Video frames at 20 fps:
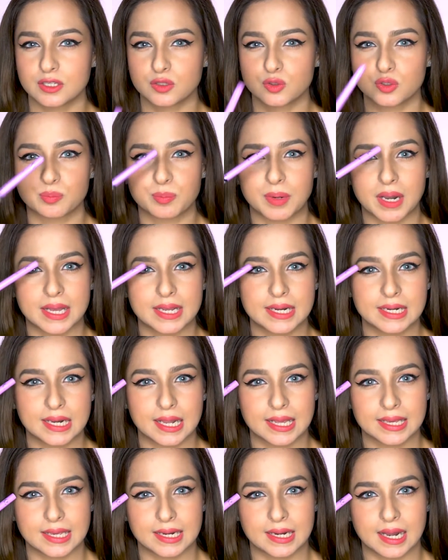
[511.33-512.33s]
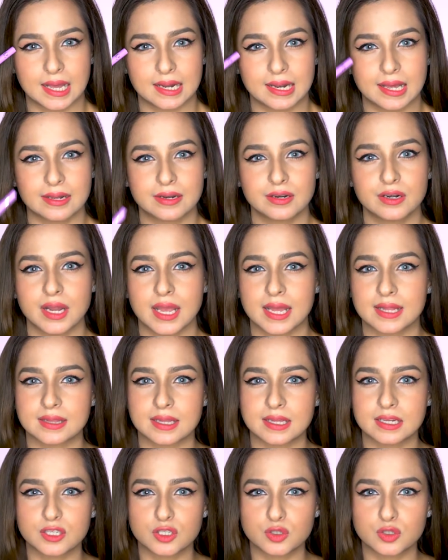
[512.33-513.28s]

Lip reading: You apply it like an eyeliner, and then